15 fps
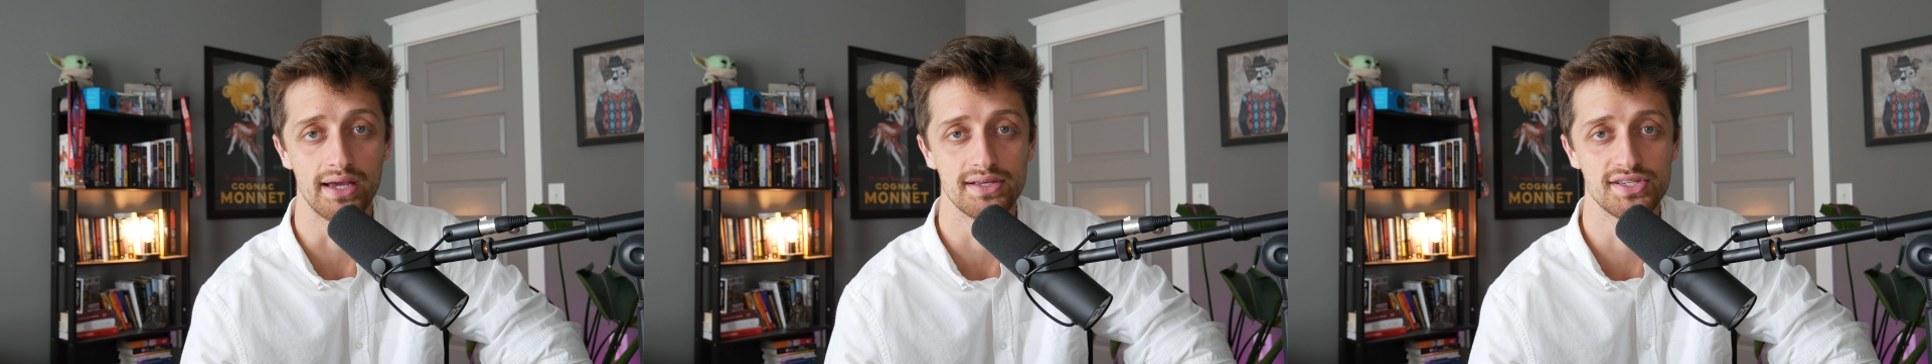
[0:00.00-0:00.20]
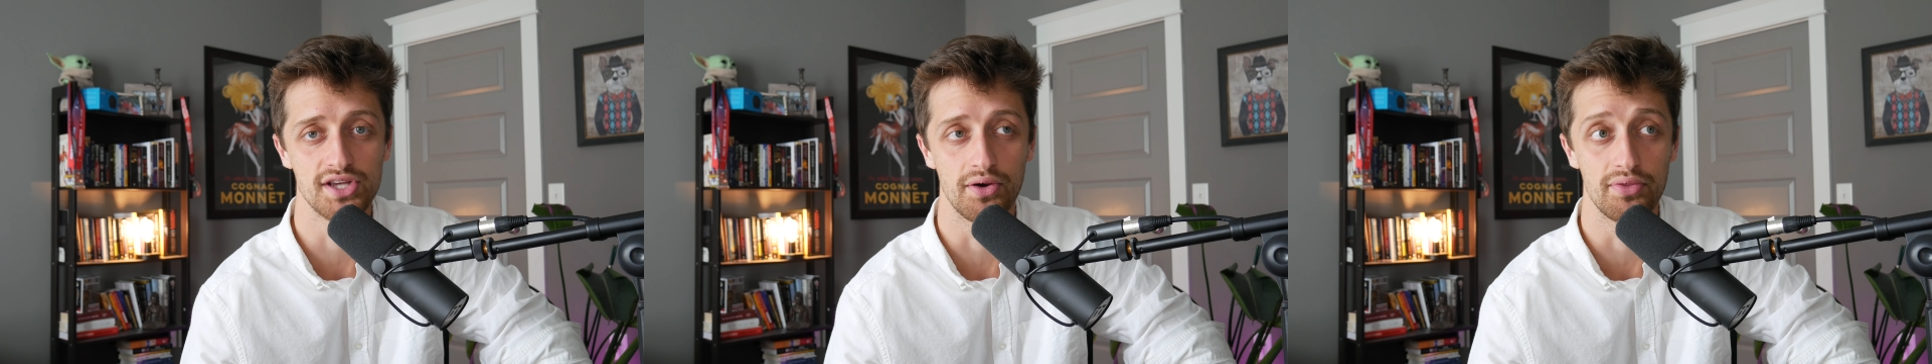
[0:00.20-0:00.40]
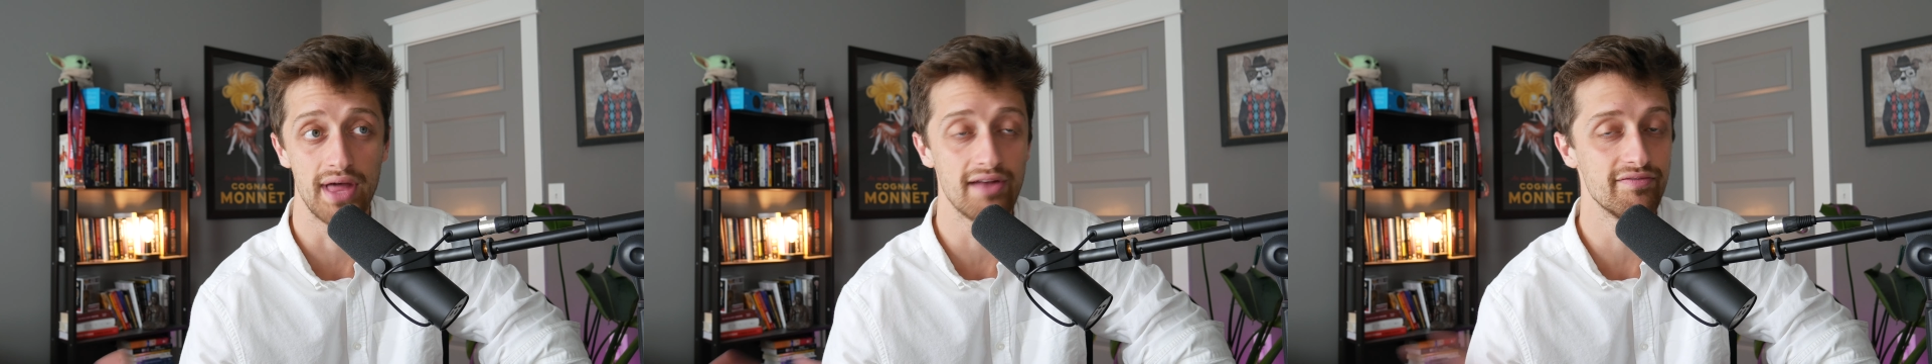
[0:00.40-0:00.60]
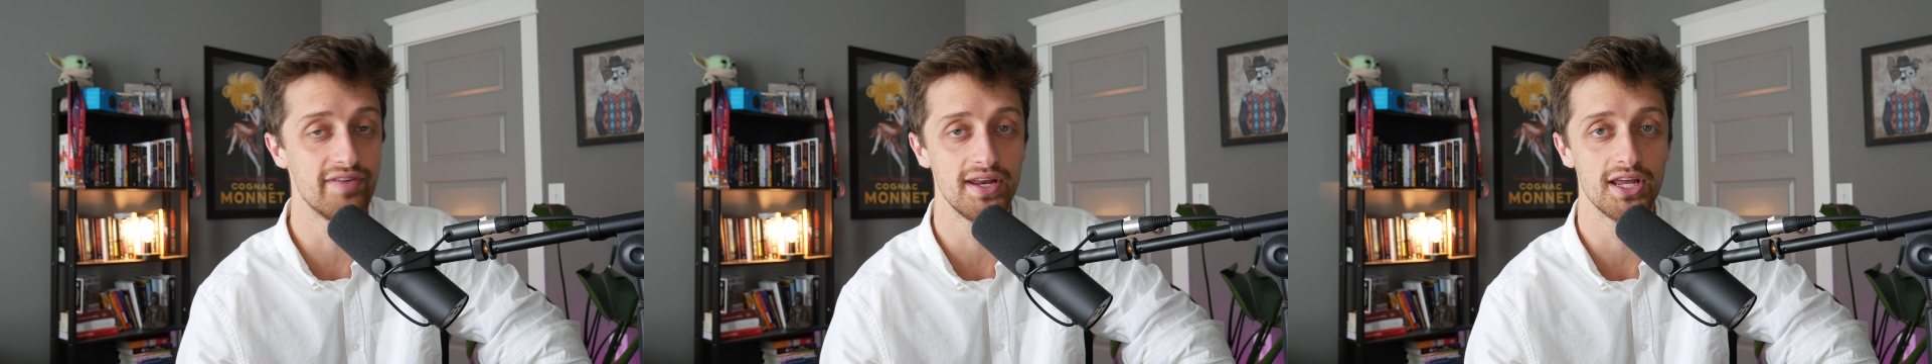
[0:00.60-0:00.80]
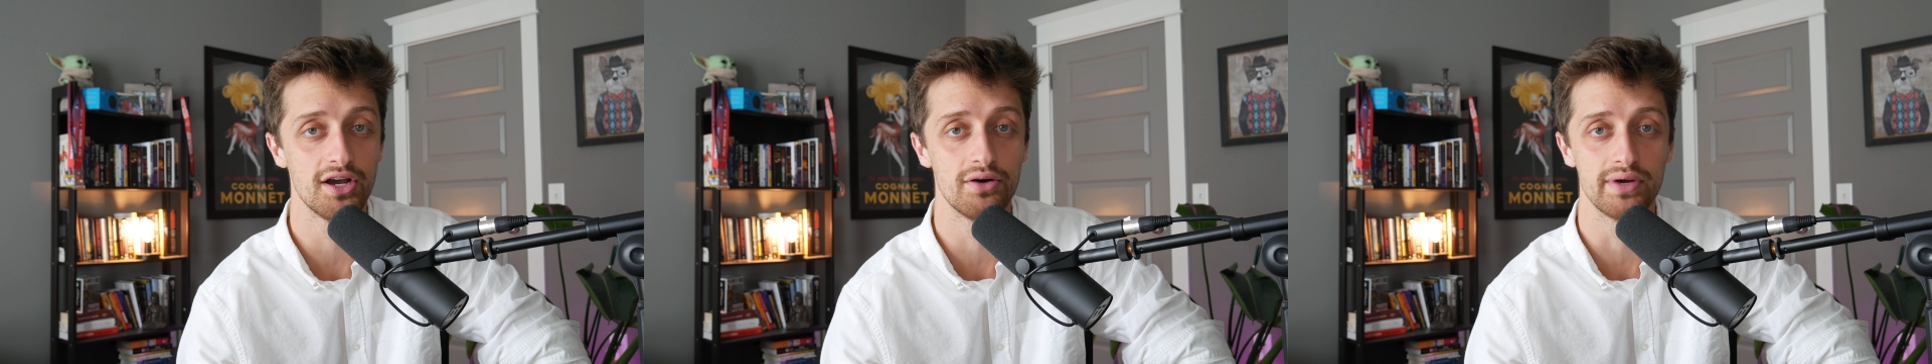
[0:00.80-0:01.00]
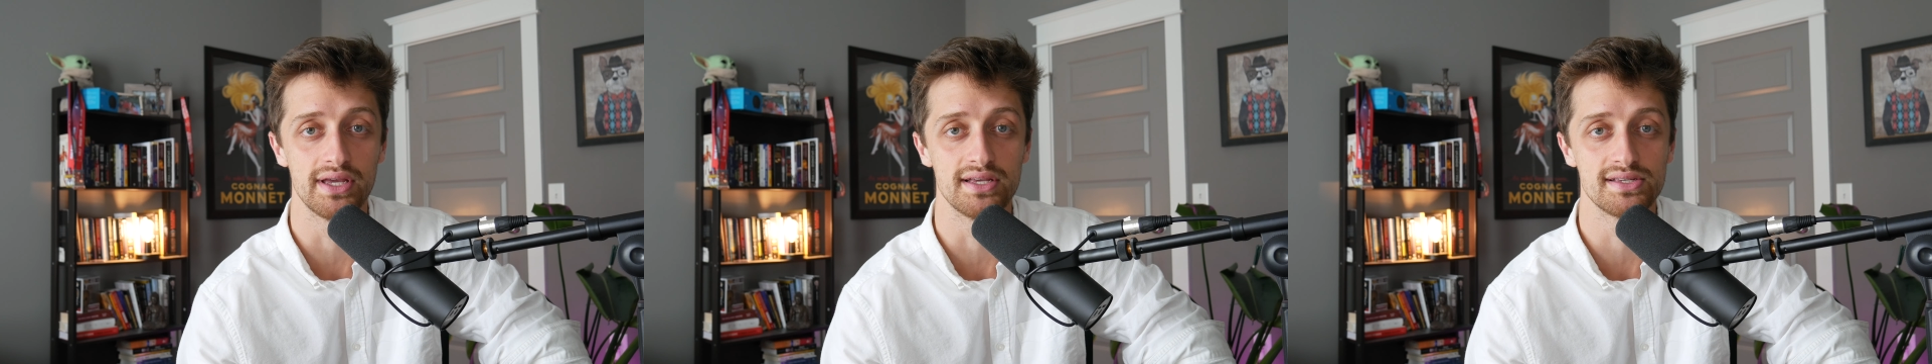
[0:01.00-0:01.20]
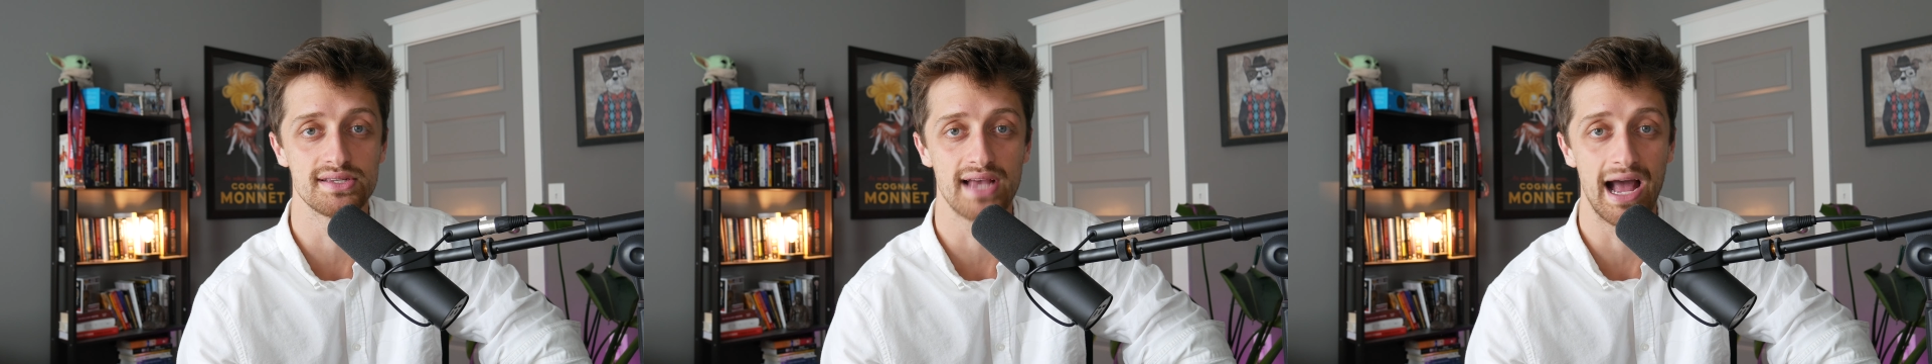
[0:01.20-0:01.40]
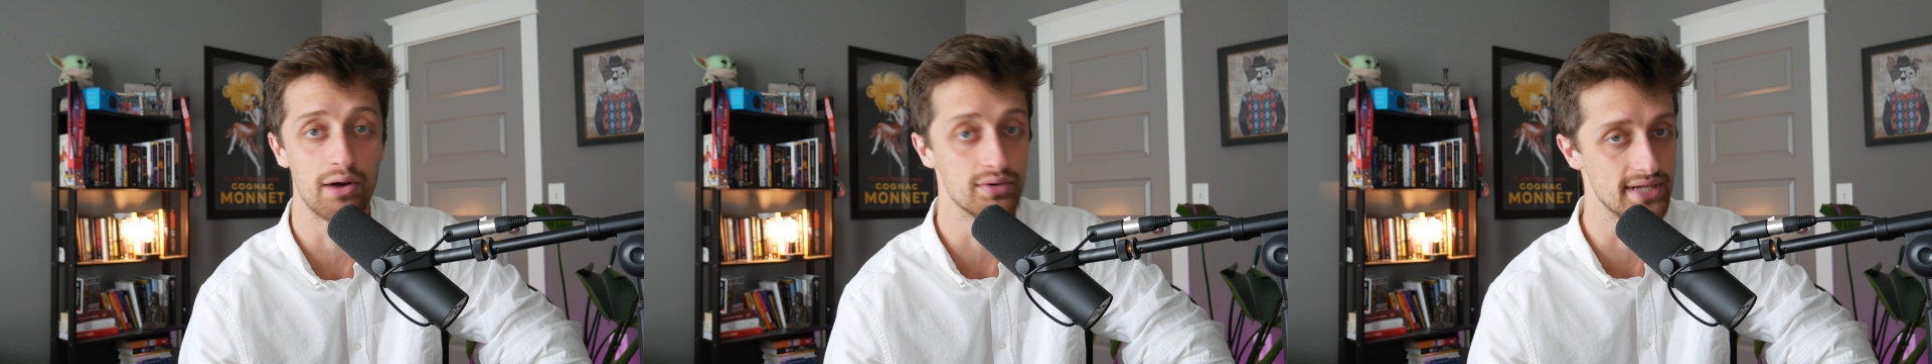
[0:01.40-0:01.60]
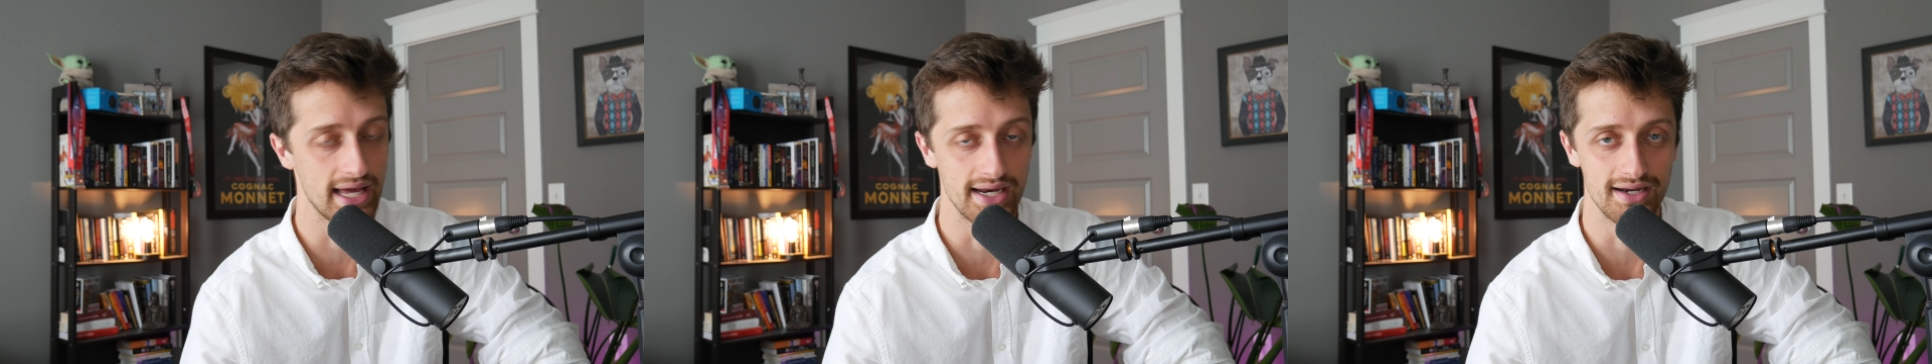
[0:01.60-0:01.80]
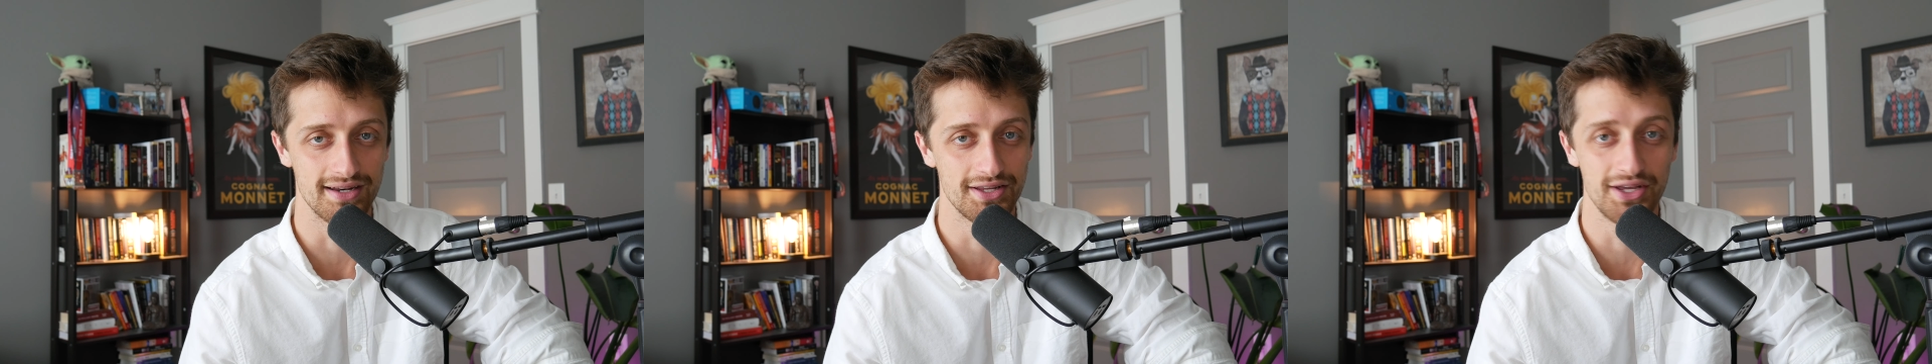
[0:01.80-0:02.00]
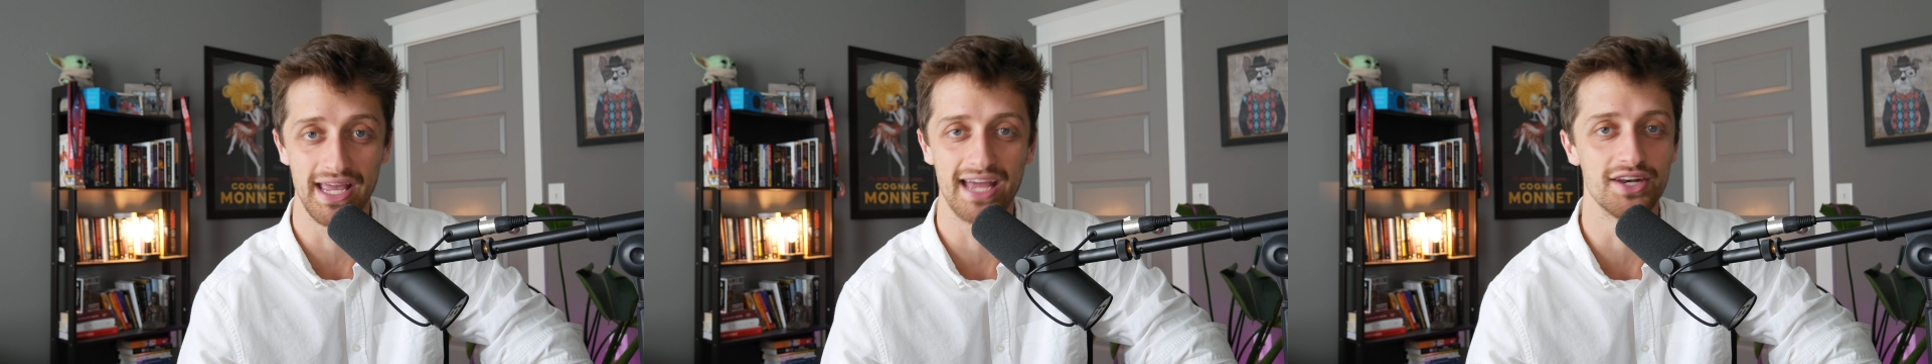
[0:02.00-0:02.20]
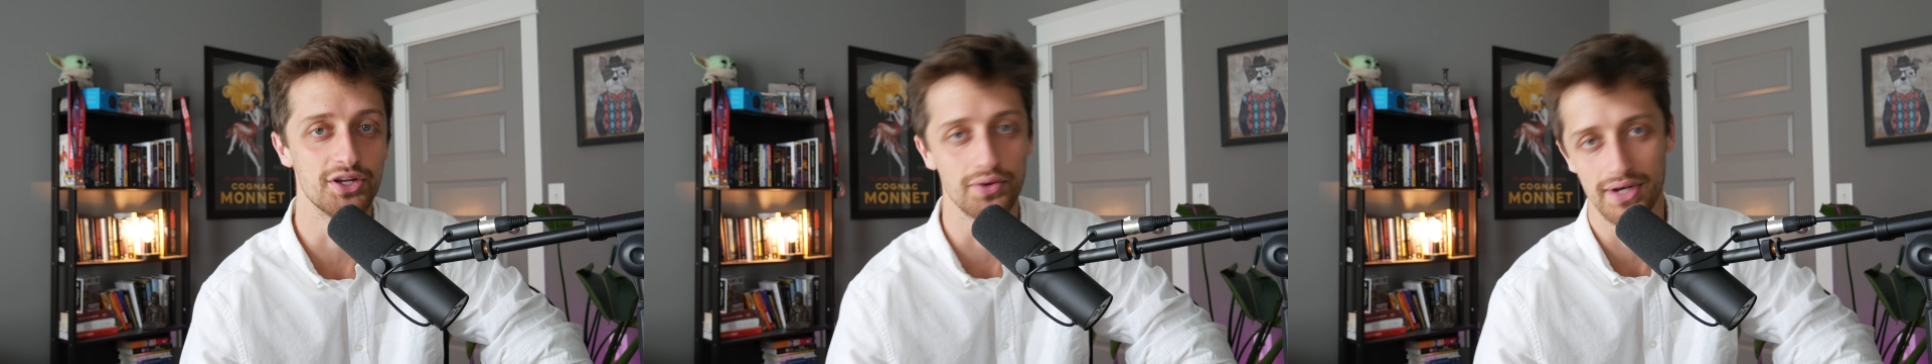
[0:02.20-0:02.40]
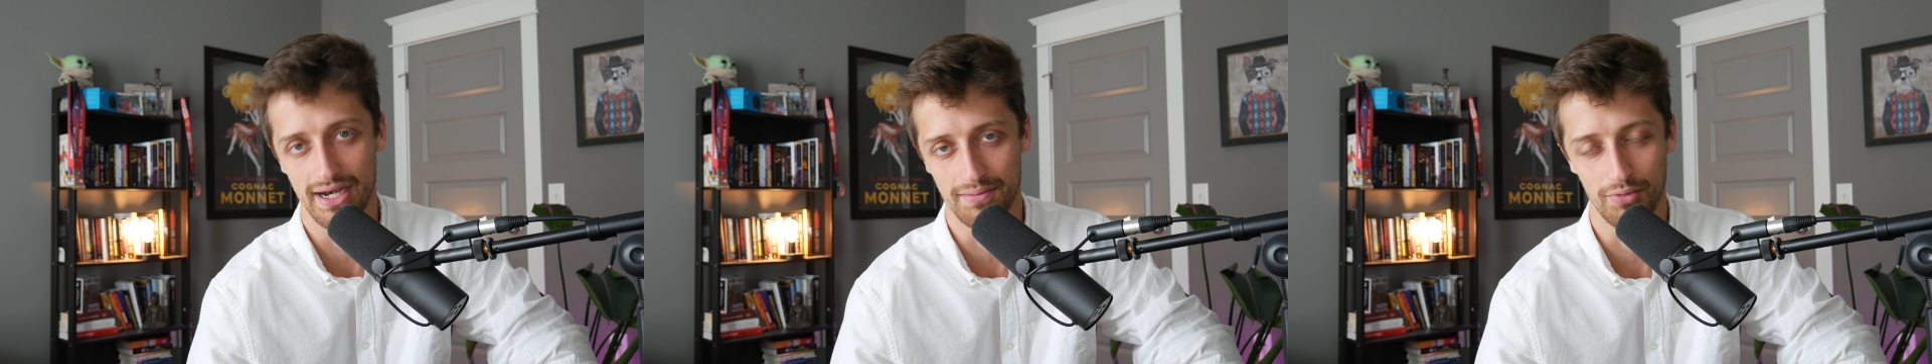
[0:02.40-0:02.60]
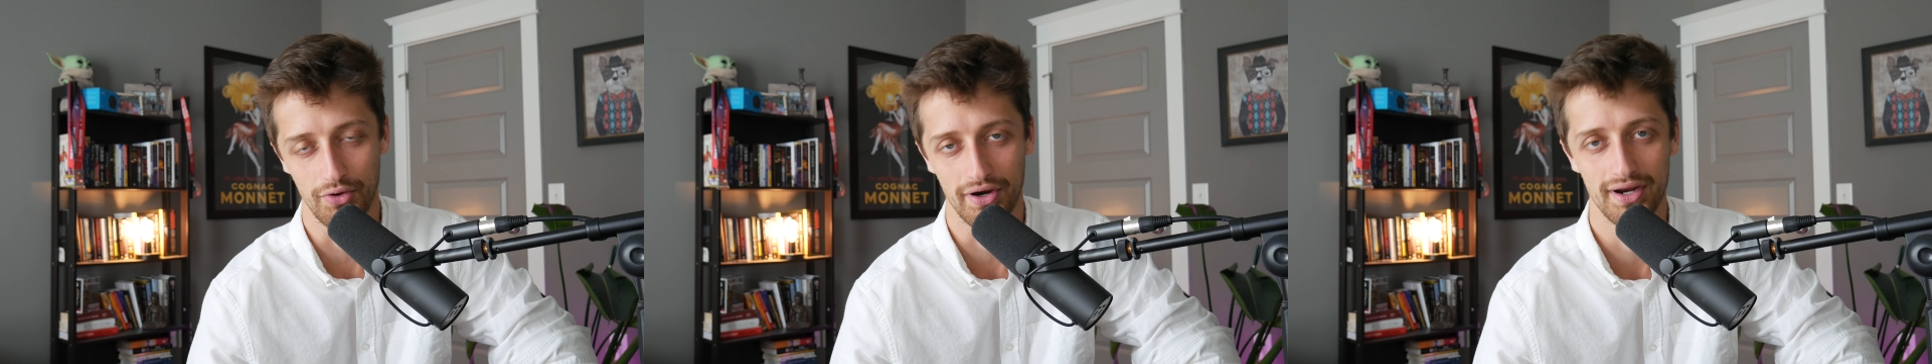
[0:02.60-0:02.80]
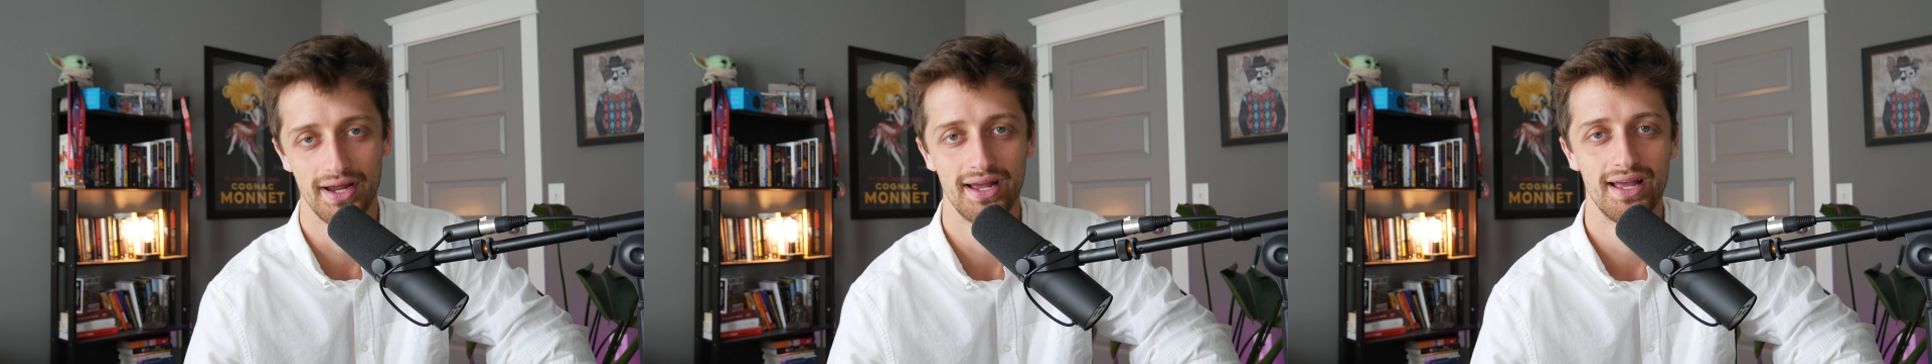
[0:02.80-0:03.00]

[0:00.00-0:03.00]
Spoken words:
so that video is outdated. You can't do it anymore.